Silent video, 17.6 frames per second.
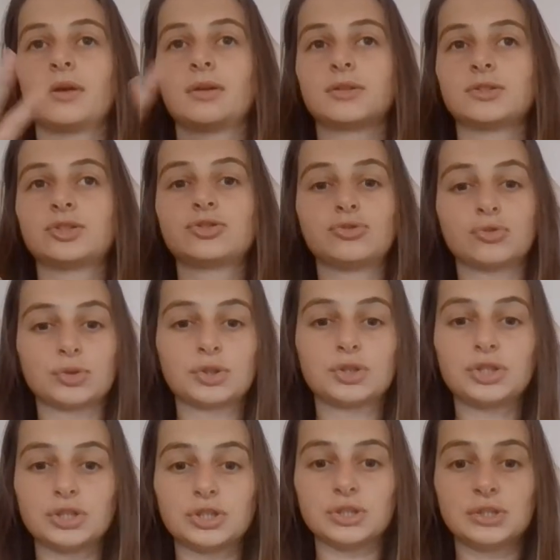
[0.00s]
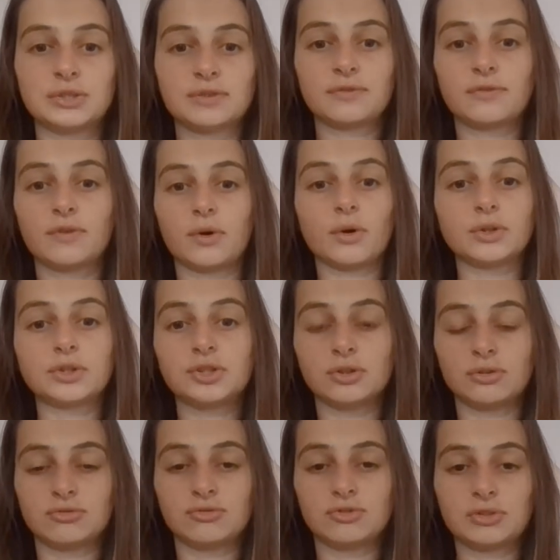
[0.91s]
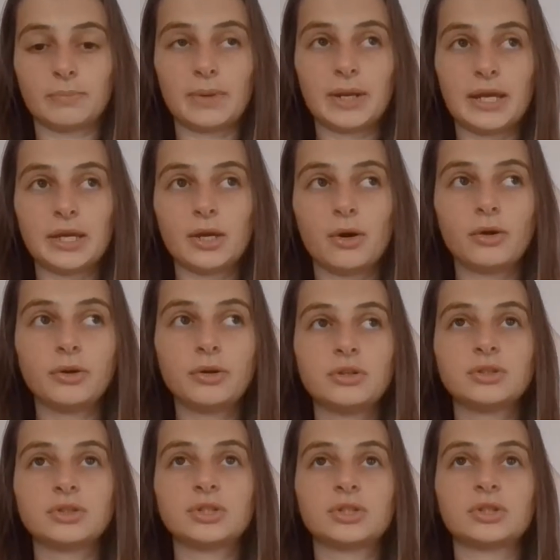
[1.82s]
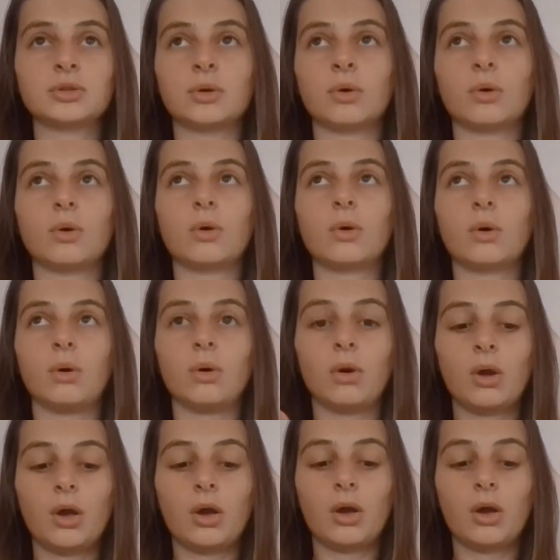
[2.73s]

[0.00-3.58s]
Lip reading: structures for children to play on. So